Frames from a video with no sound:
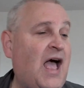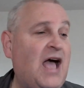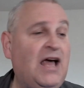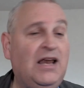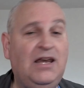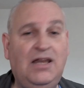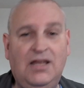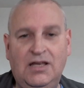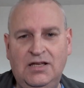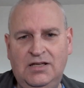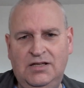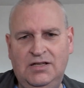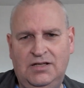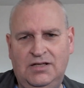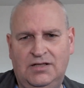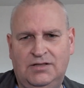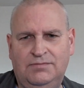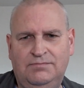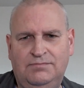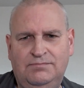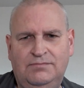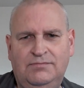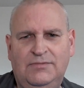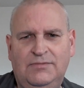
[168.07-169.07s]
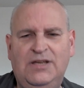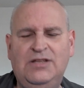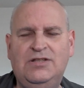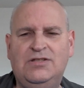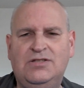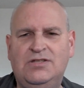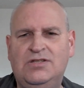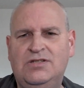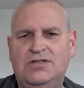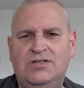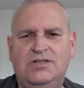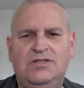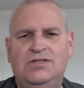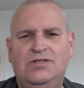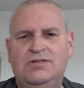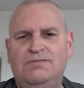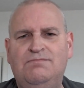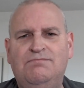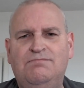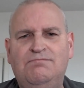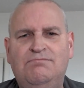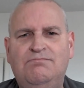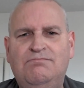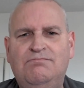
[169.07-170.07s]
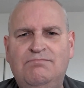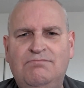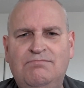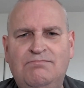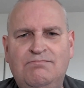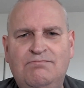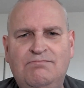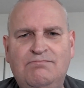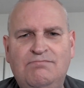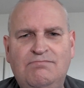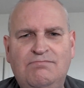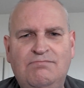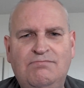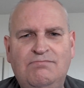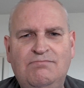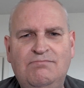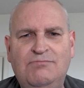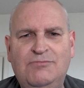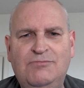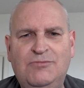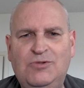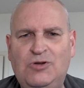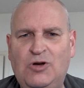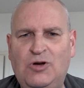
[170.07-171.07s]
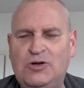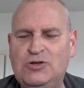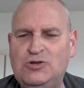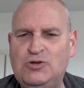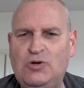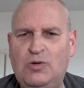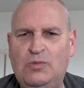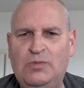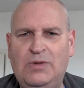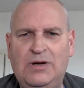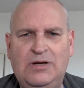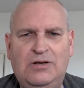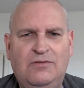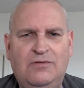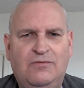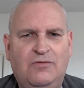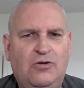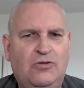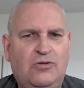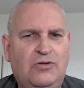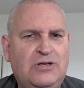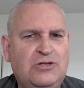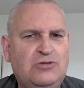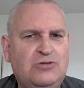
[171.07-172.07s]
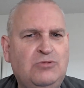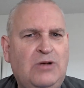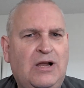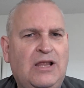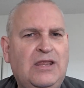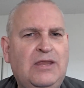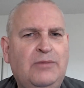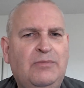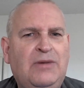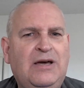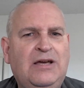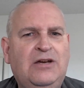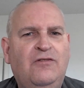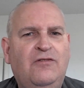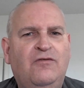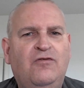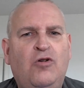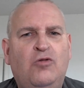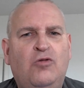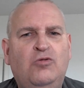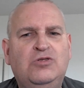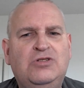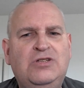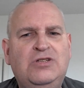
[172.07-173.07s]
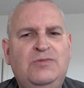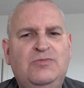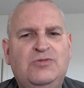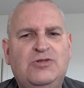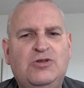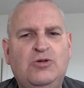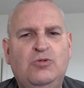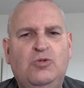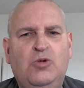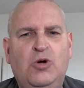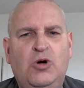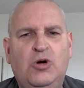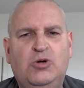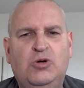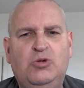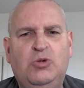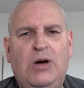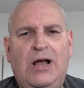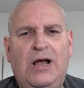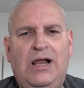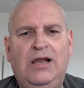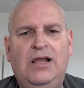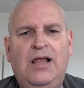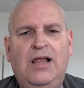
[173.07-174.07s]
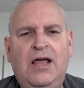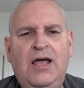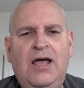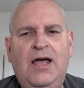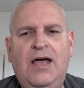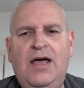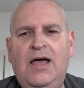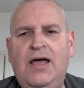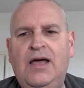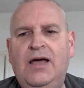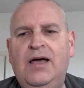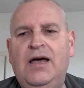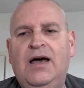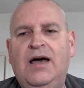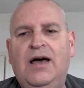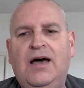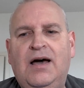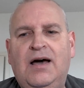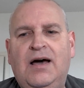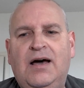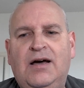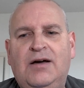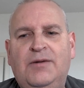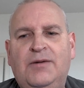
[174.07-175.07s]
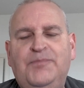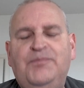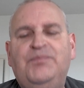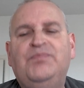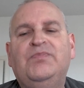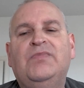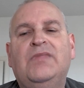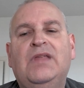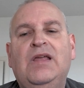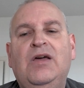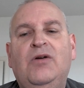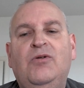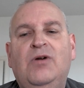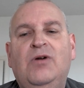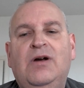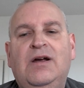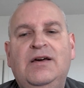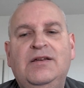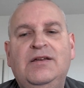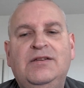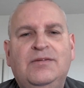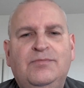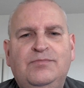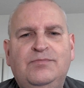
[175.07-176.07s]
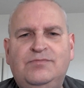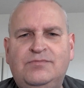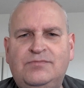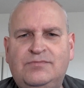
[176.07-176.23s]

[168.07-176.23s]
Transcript: I like it. It's got its own microphone as well. And the microphone seems to work well. Right.